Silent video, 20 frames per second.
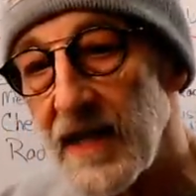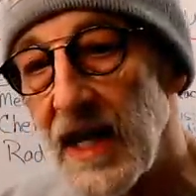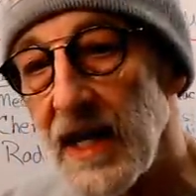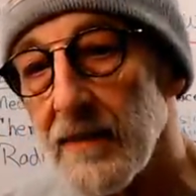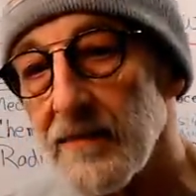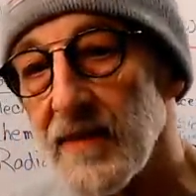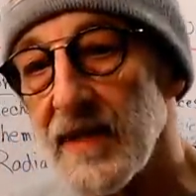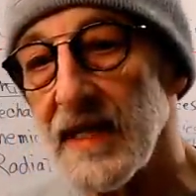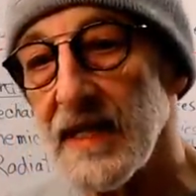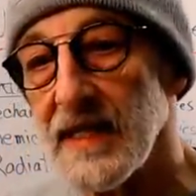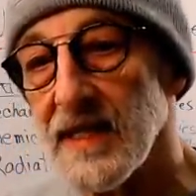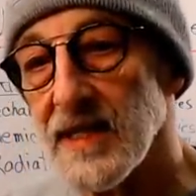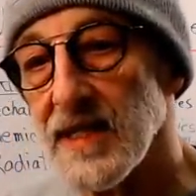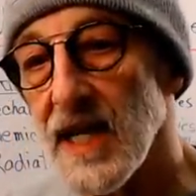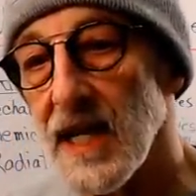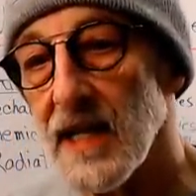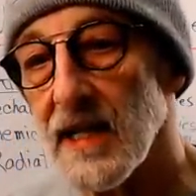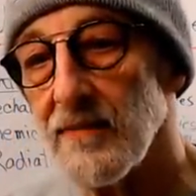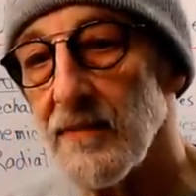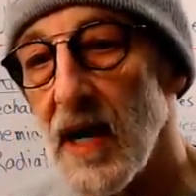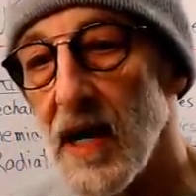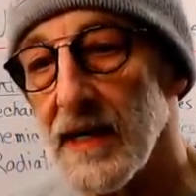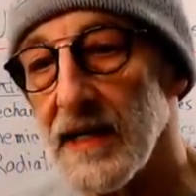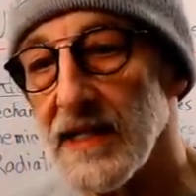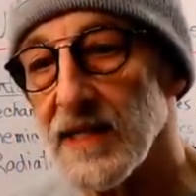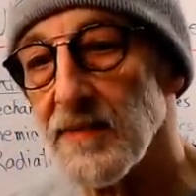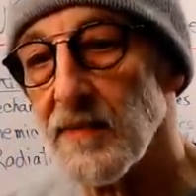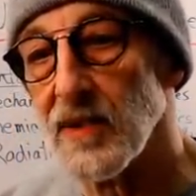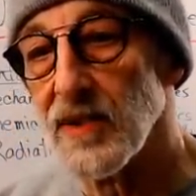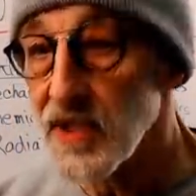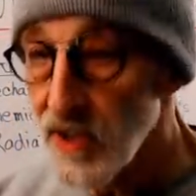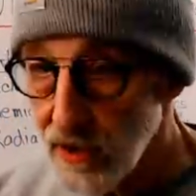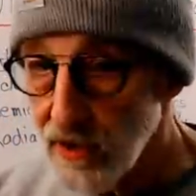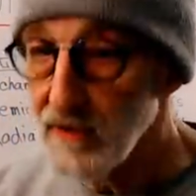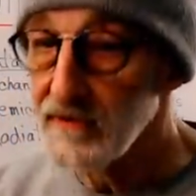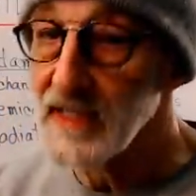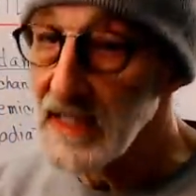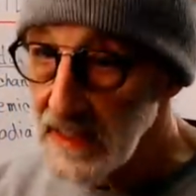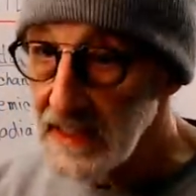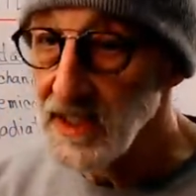kept these bodies
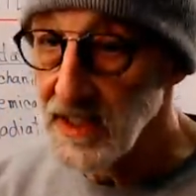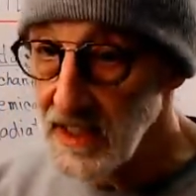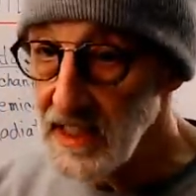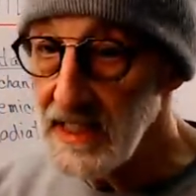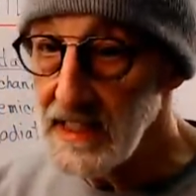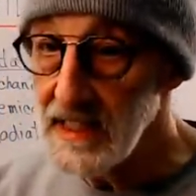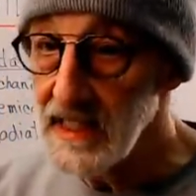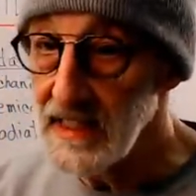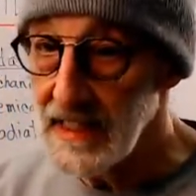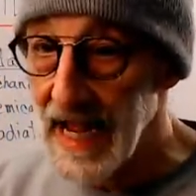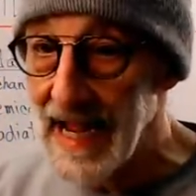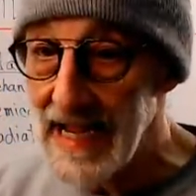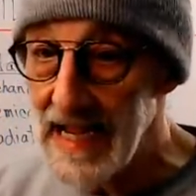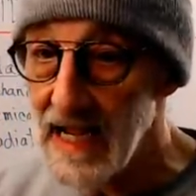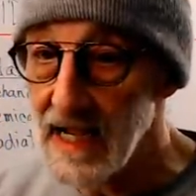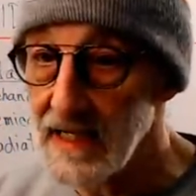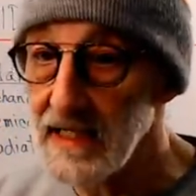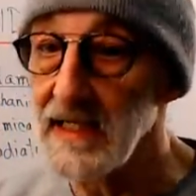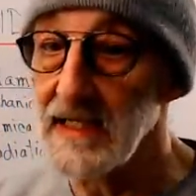preserved. And indeed it had.